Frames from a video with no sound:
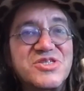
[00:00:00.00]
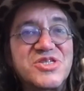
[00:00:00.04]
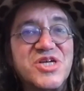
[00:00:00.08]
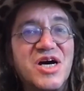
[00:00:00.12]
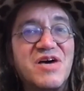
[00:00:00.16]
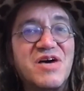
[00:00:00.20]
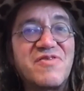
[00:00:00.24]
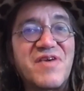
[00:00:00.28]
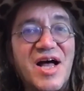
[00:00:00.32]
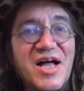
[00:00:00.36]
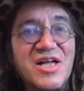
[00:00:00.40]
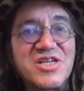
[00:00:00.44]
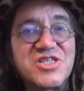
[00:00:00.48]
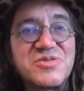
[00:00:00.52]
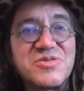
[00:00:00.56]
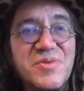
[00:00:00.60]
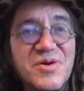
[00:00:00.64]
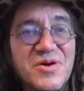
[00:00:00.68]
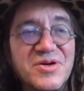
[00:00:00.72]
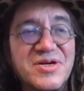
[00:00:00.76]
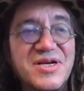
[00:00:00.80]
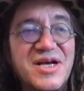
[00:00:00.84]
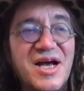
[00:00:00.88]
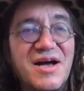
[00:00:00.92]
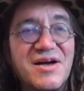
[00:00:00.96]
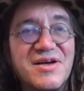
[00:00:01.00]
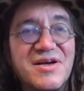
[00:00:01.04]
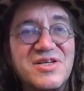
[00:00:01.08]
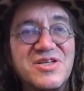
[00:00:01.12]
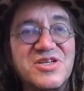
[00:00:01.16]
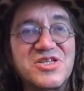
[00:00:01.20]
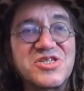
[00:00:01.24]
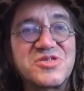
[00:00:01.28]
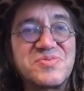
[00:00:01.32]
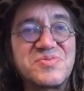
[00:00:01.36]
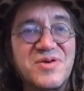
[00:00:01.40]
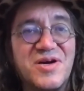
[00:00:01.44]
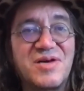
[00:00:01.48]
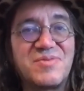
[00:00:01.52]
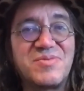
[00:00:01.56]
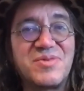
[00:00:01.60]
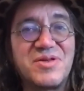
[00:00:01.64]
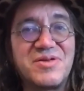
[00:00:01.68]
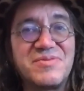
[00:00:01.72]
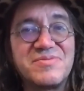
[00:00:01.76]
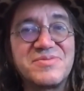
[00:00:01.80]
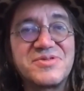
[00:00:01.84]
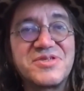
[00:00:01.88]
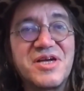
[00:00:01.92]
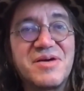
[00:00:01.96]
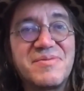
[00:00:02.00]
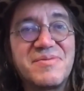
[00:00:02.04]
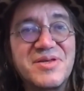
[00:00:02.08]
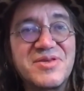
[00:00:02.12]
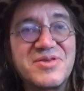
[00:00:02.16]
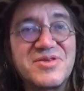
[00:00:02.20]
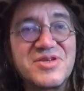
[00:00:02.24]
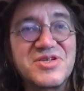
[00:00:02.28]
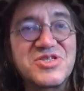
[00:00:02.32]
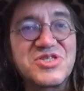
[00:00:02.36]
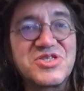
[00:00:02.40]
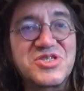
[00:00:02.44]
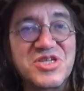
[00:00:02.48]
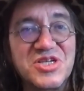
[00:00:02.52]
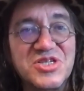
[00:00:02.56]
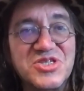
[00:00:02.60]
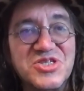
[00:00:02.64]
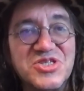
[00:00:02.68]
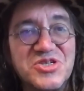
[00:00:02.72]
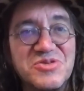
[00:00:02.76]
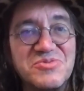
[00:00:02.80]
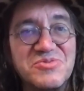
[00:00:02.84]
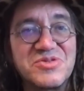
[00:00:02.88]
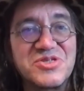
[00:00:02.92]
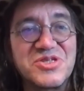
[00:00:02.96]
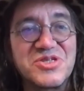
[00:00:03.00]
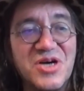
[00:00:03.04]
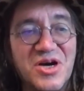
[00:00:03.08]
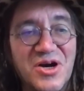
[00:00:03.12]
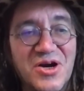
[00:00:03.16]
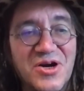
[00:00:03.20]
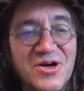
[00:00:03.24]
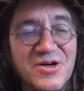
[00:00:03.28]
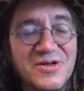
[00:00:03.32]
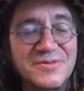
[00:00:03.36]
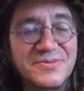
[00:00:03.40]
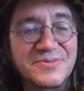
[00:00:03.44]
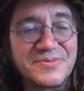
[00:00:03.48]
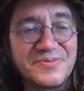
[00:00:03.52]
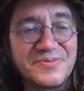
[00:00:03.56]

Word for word: solve algebra or calculus problems. I mean, these systems are.